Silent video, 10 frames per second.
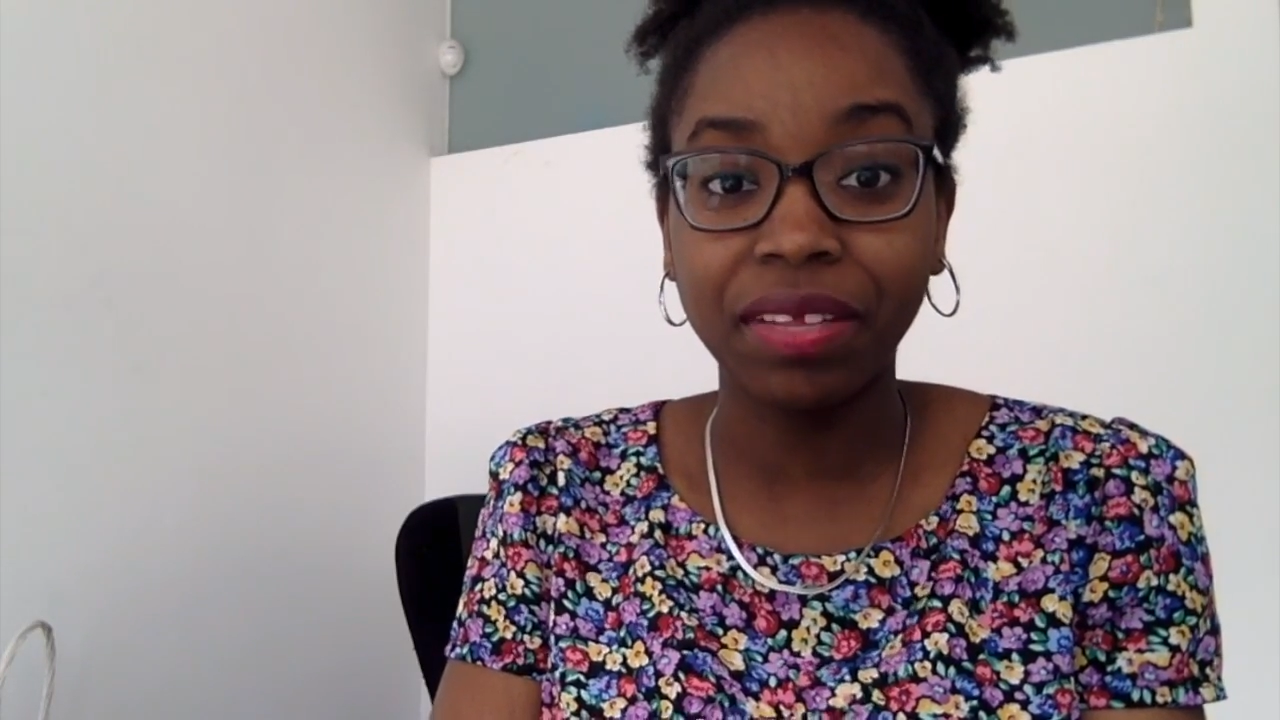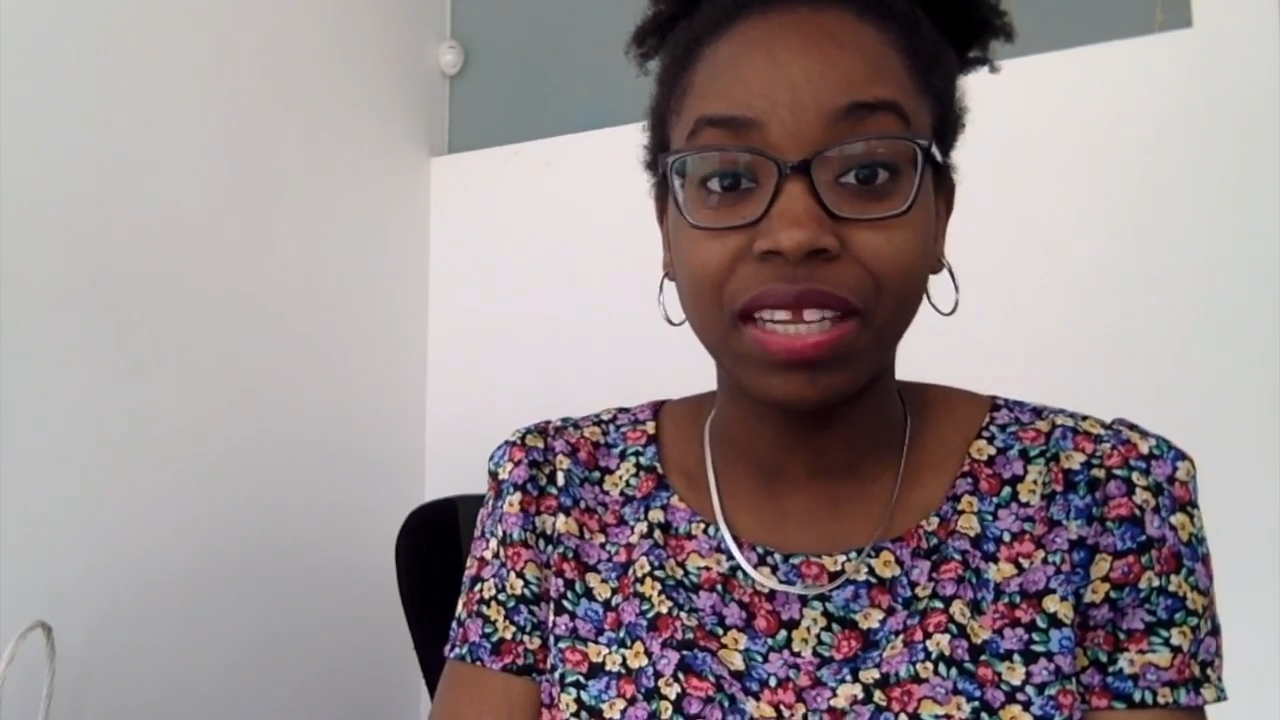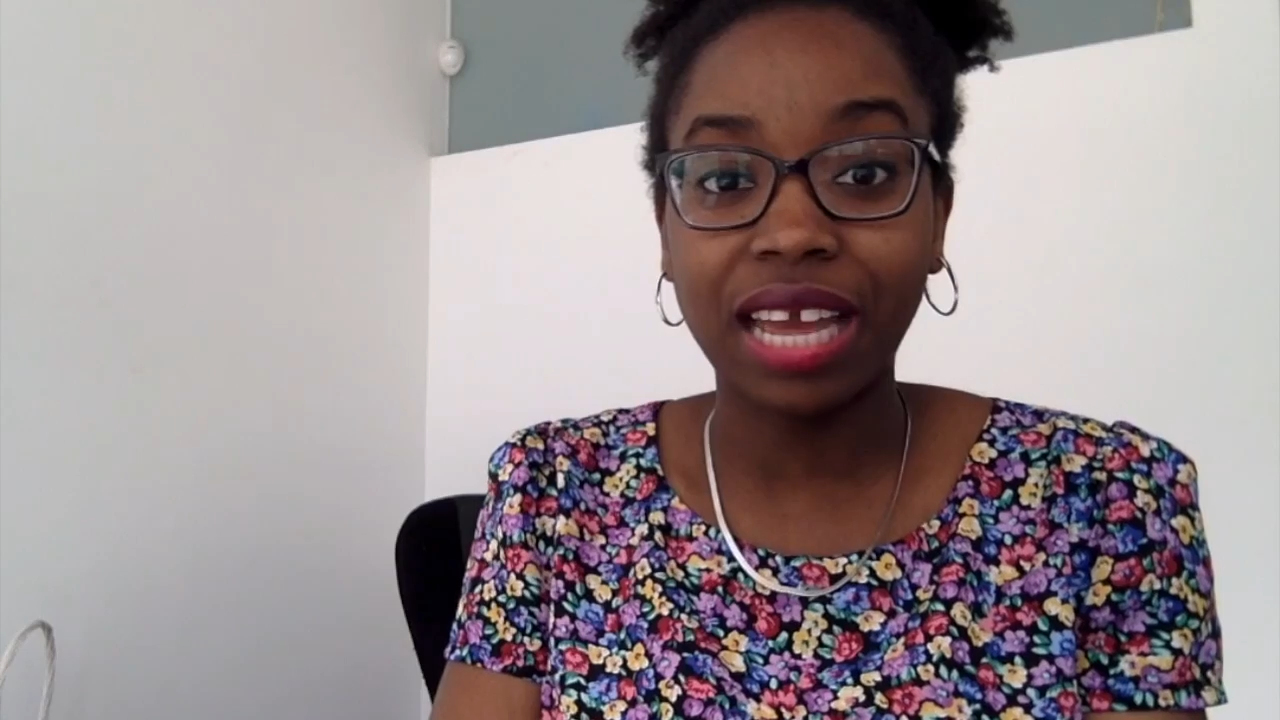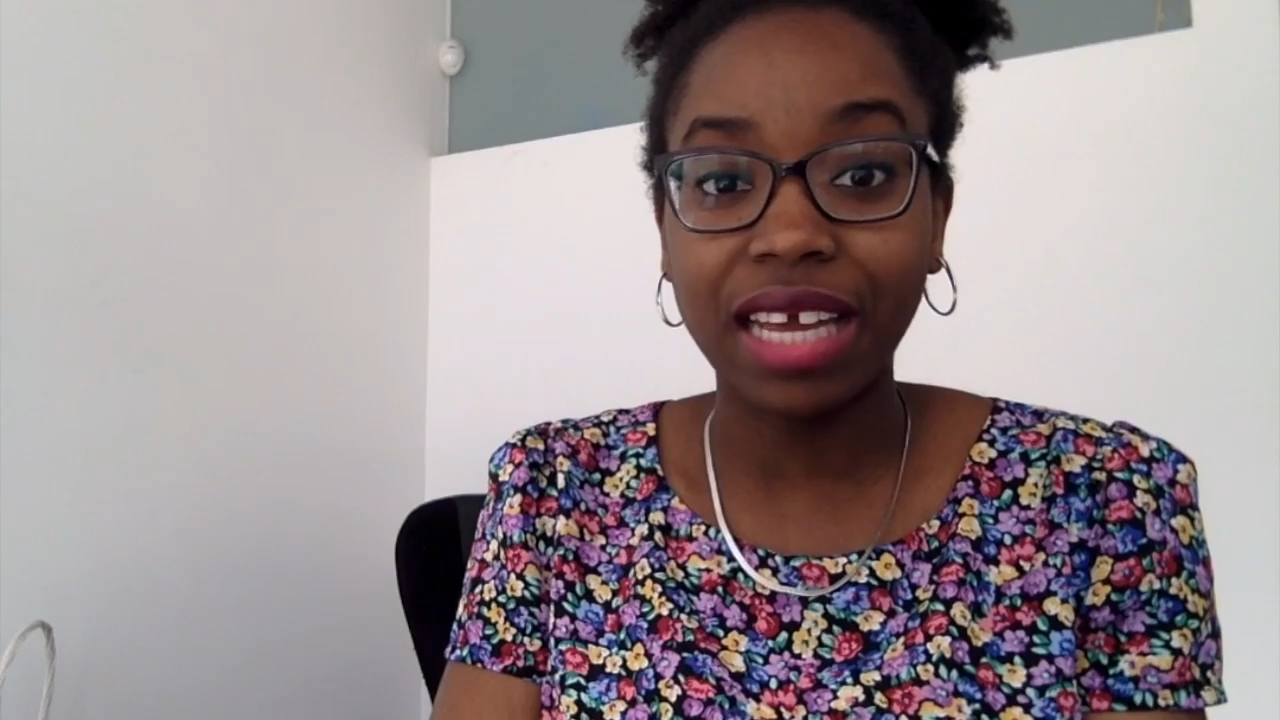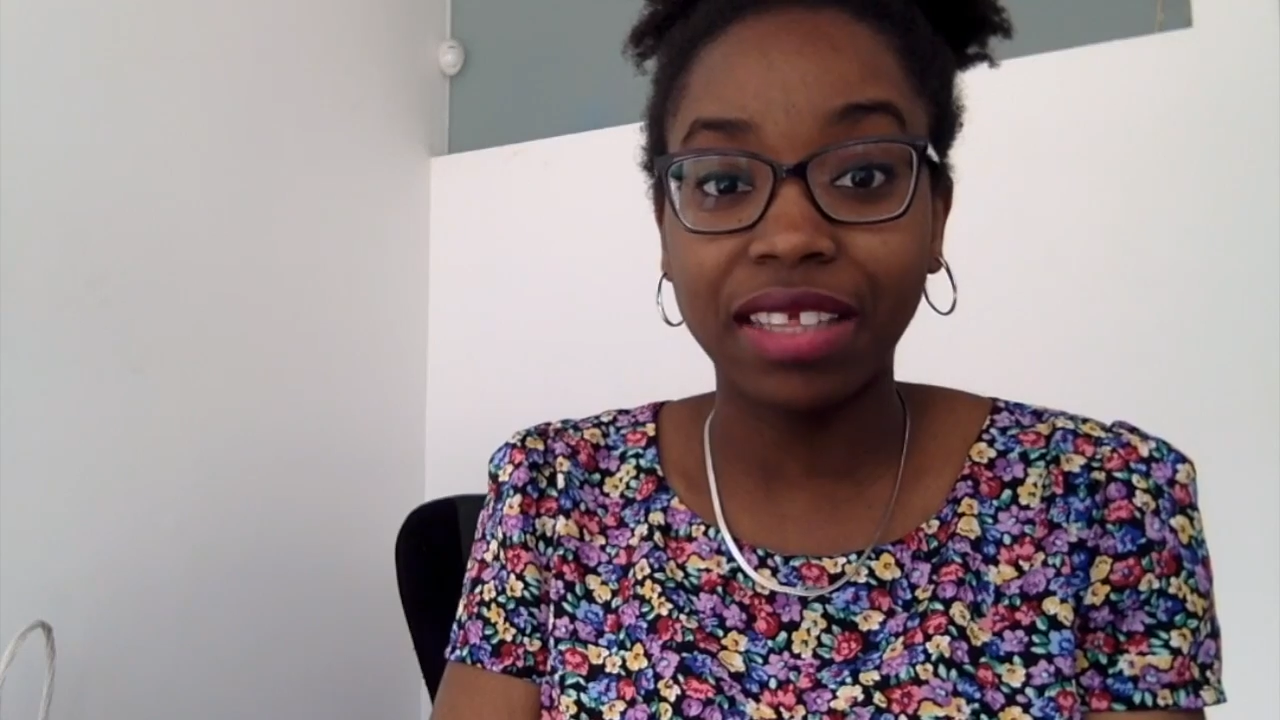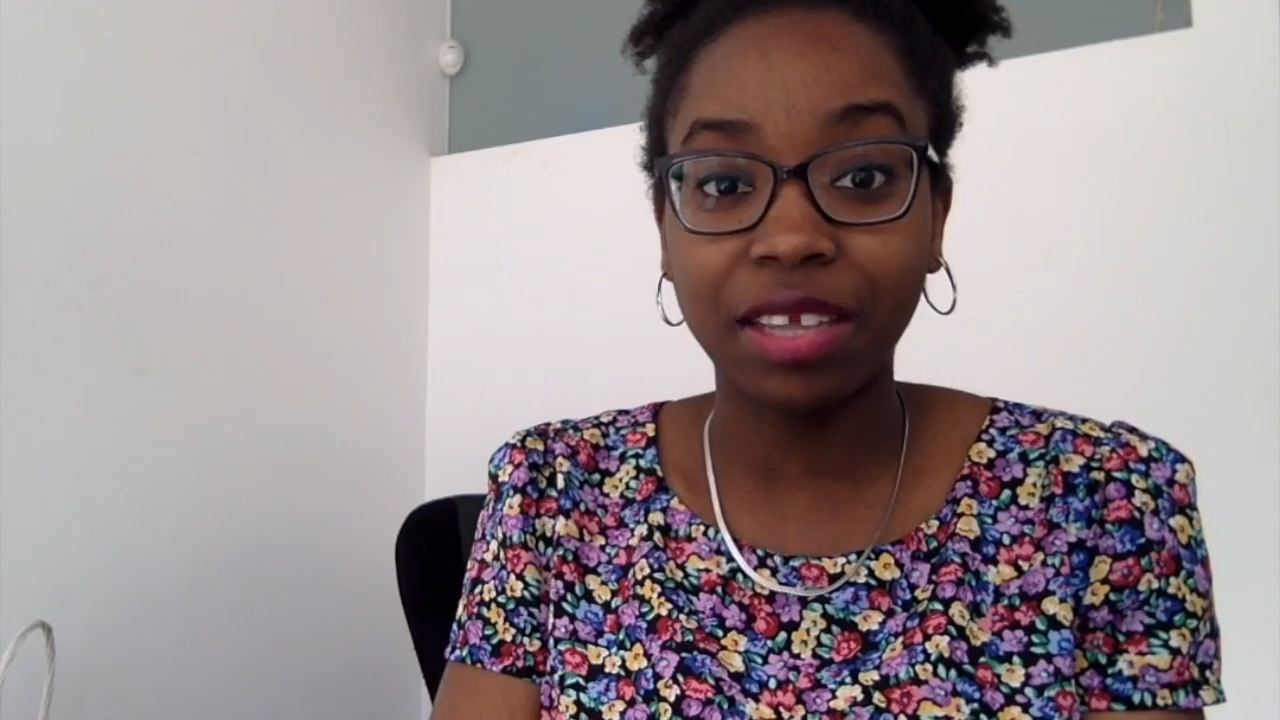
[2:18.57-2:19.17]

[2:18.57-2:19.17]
like